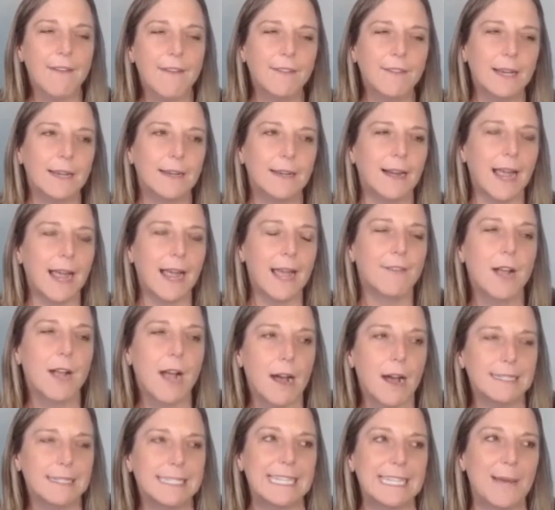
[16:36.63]
I have a
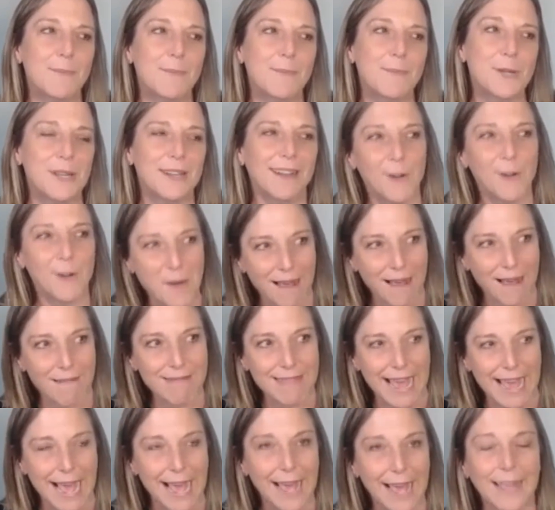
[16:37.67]
I have a concept
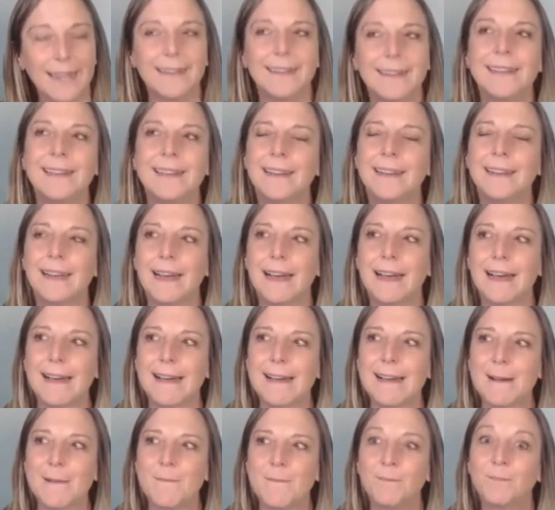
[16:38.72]
around that.
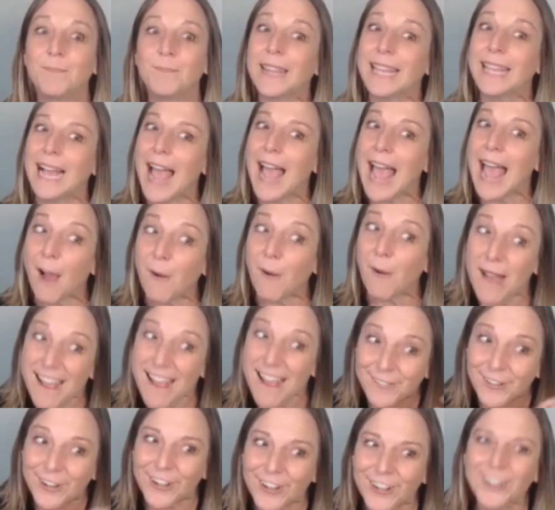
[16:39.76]
Um,
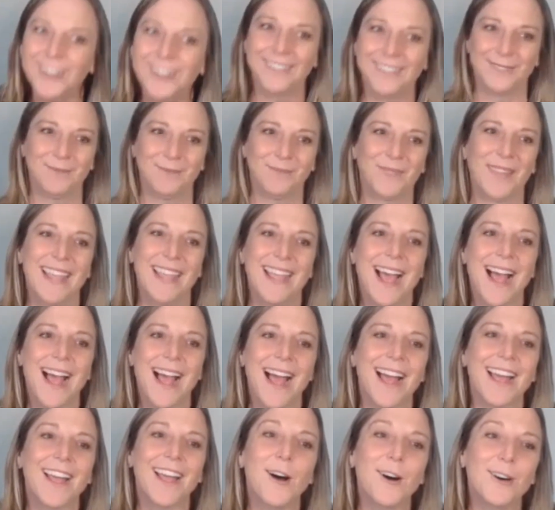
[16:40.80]
however,
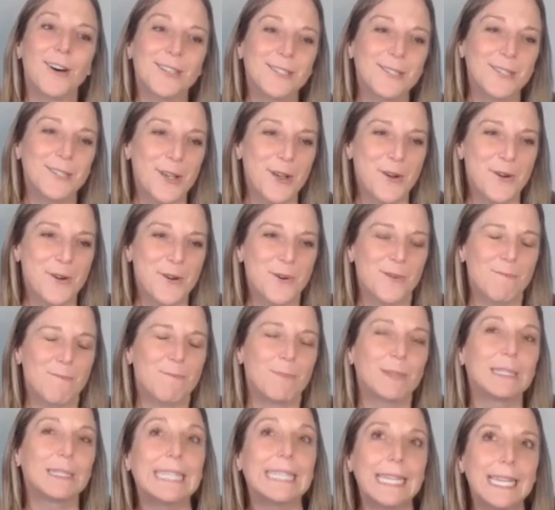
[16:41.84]
I
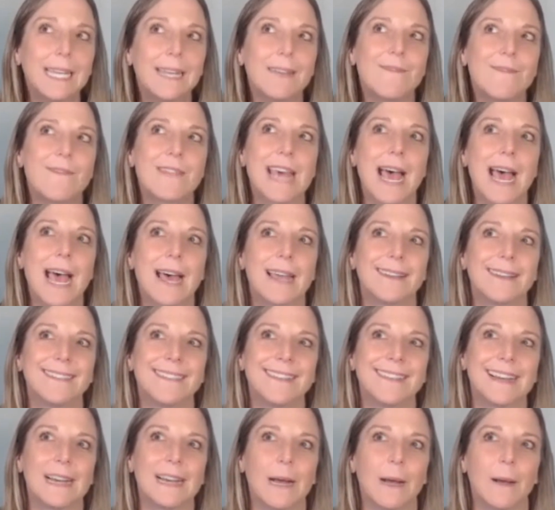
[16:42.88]
also believe
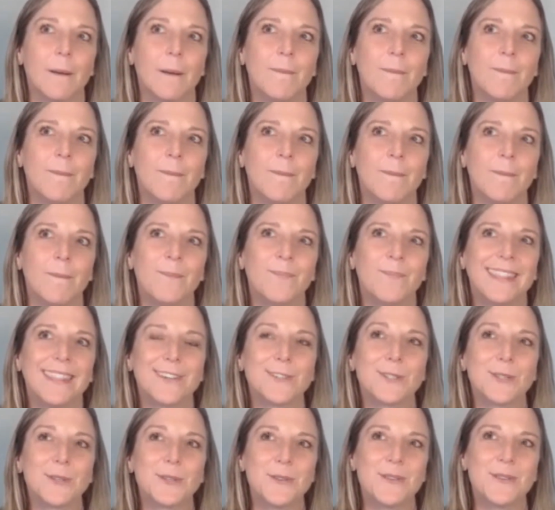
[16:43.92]
that um,
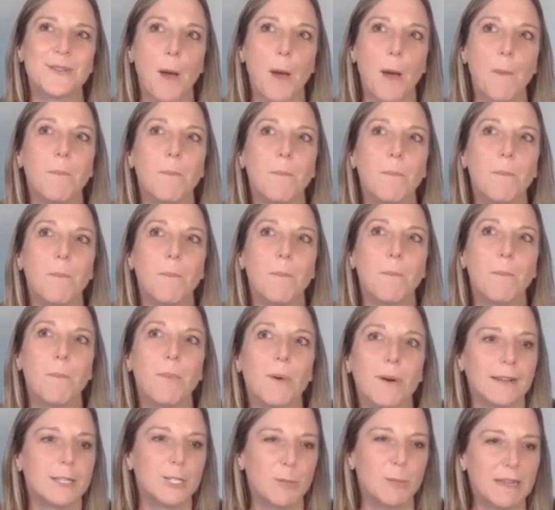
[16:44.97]
there's a
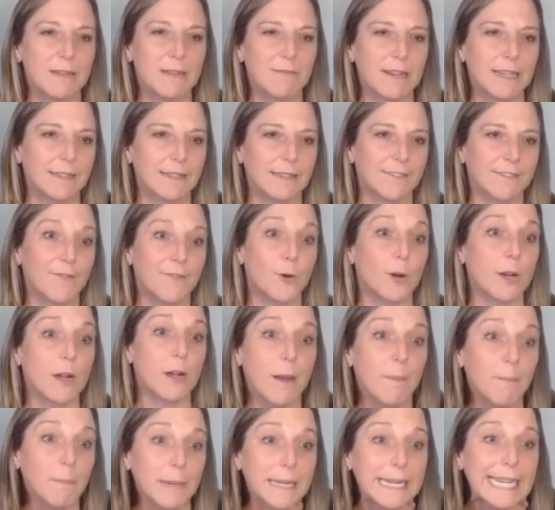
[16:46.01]
book to be written
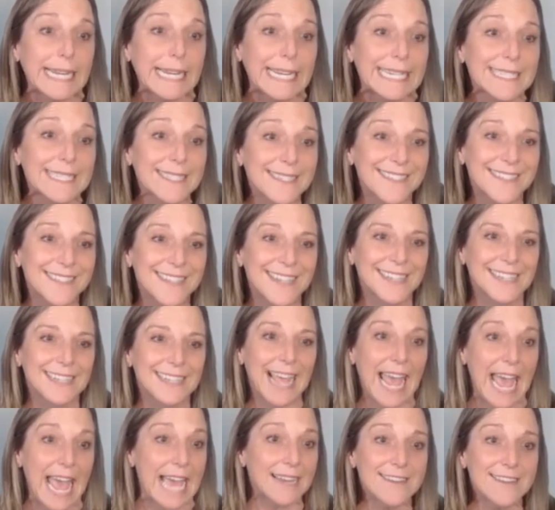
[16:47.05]
for
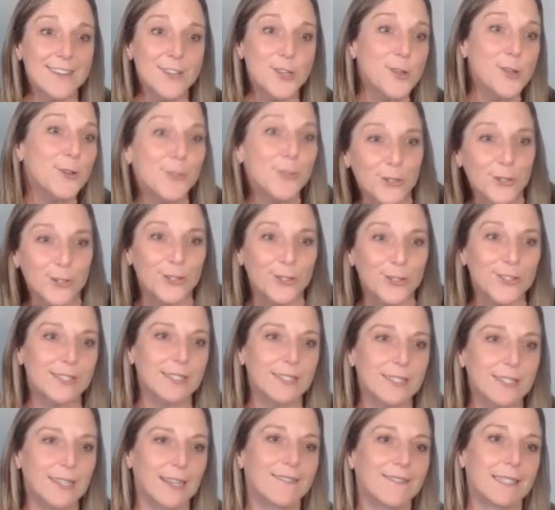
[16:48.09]
companies and
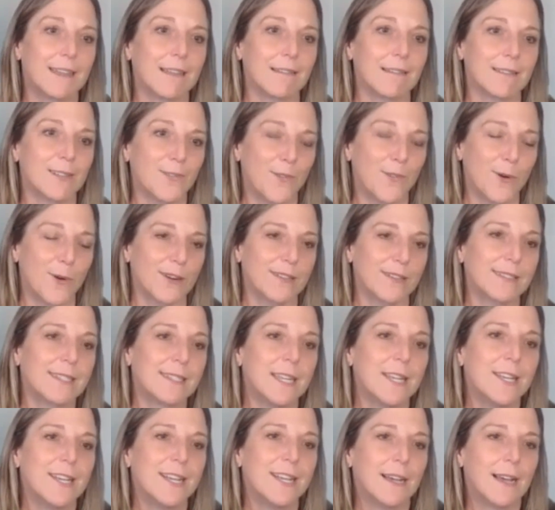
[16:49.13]
users of
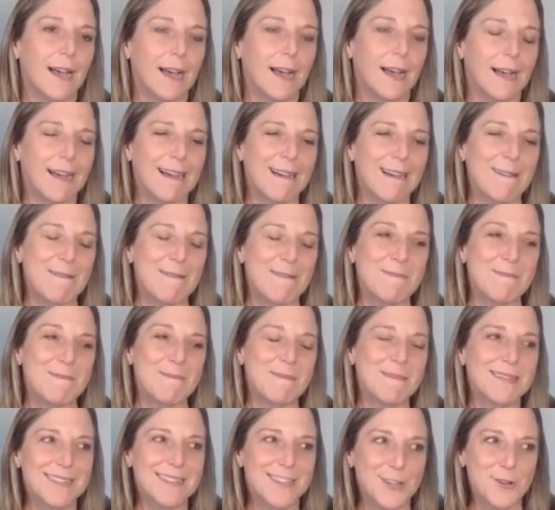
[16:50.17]
Salesforce
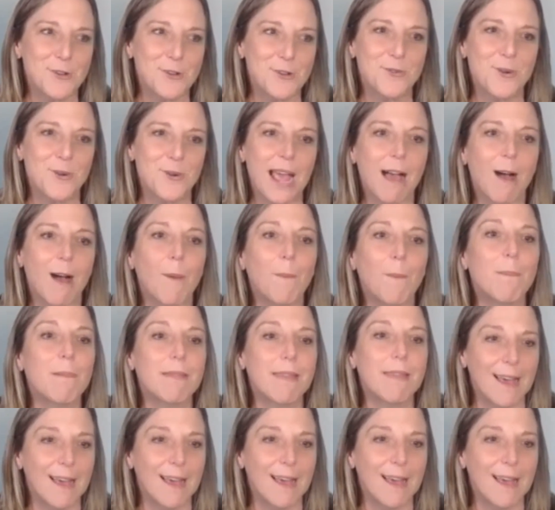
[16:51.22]
um, to
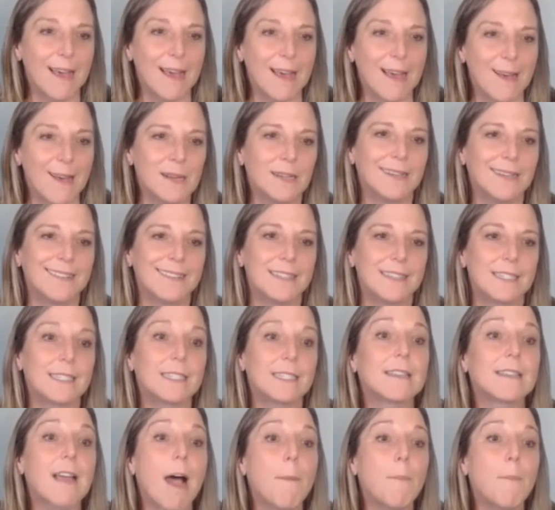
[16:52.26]
help them
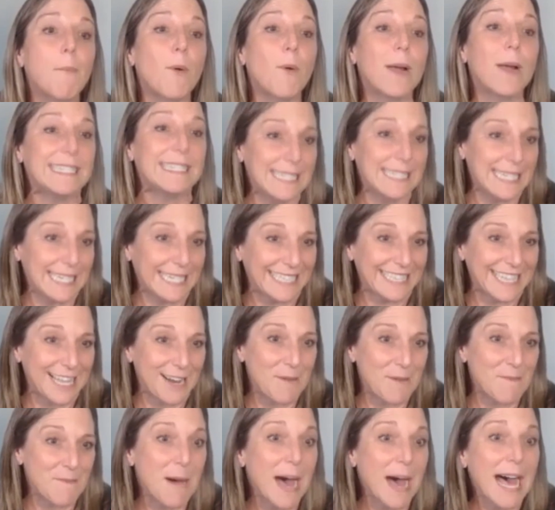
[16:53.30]
stop
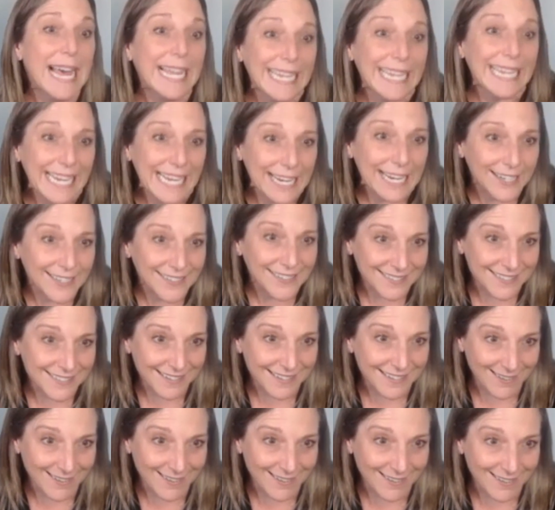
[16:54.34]
wasting their money
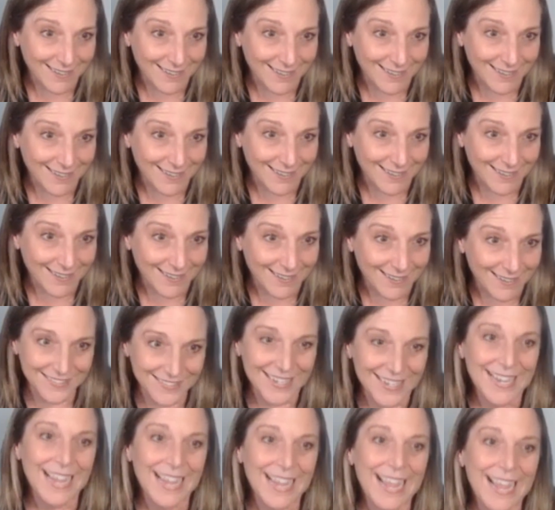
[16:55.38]
on
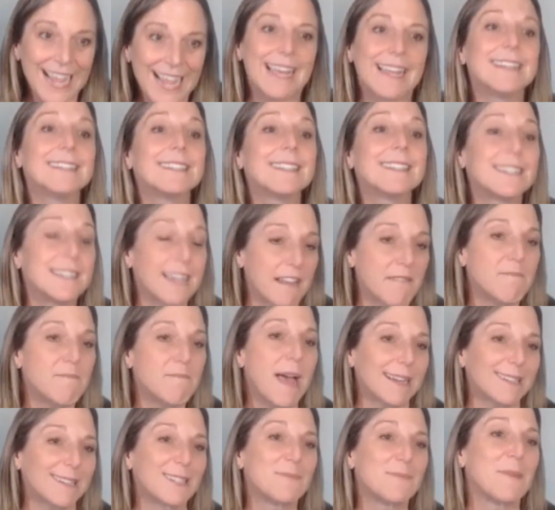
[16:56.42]
Salesforce and
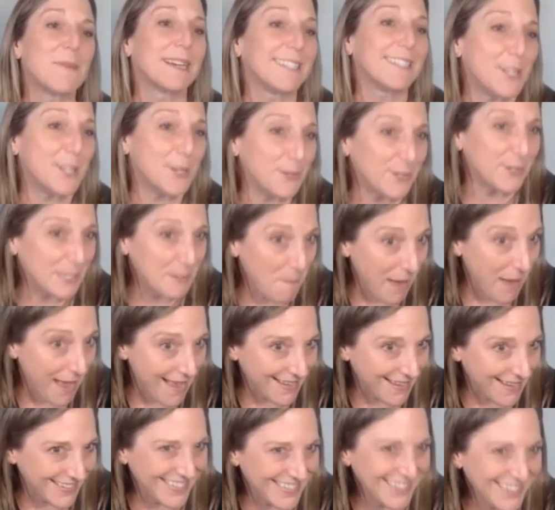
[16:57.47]
instead maximize their
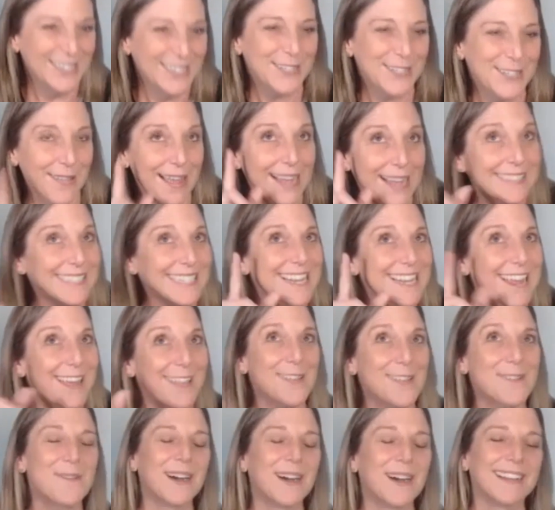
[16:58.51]
spend. So that's
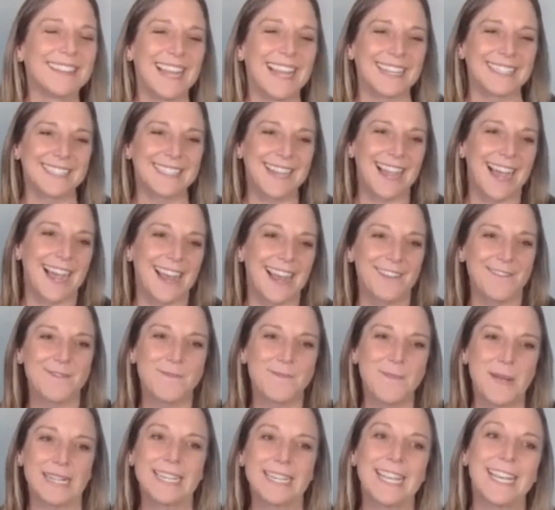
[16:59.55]
another one that's
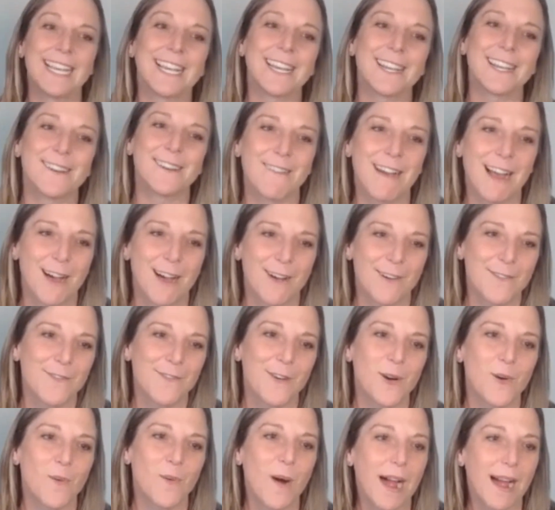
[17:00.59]
kind of been kicking
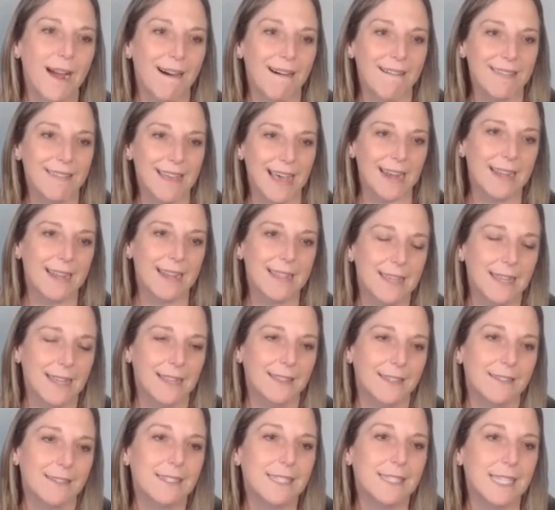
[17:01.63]
around for a while that I
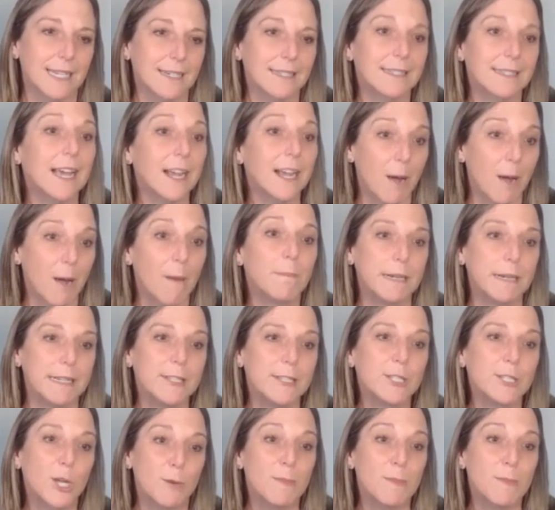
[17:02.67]
think there's things that
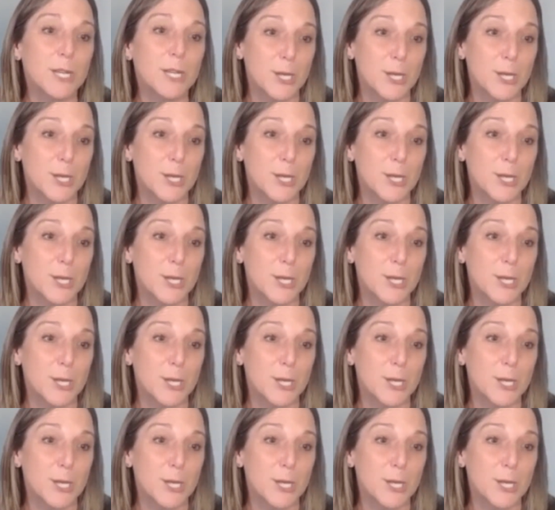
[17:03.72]
companies